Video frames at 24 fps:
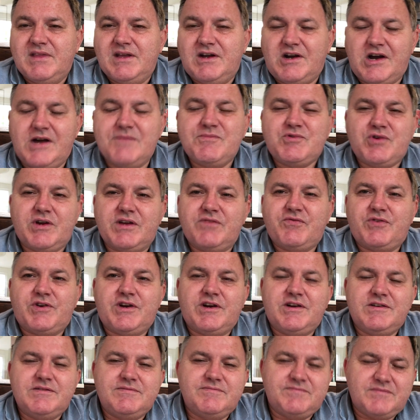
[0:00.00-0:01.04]
I'm Greg
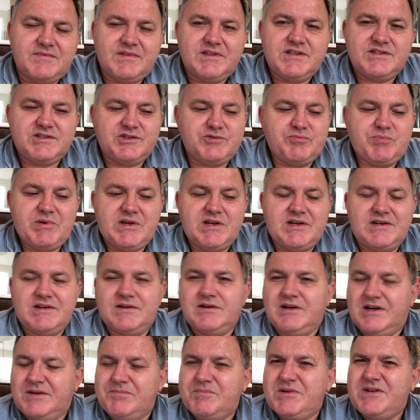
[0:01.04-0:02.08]
Ferro. This has been a,
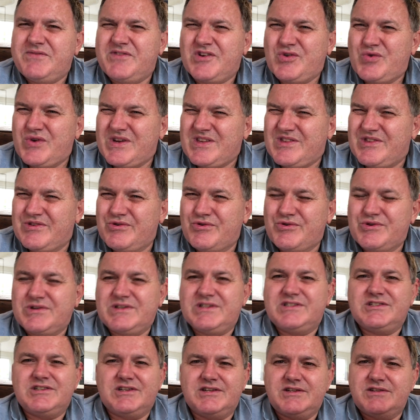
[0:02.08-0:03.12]
a bit of a quick thought.
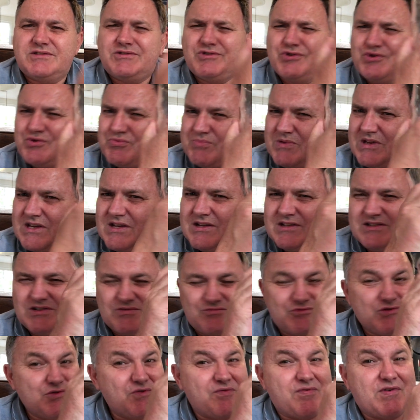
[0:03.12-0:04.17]
It's a two beer, it's a
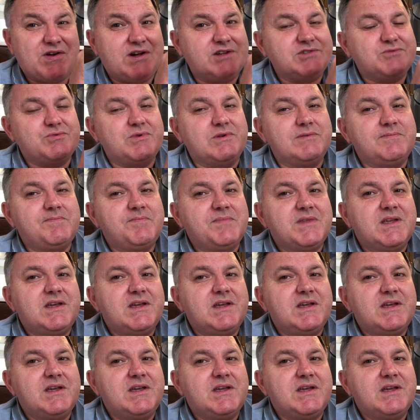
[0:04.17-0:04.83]
real fast one.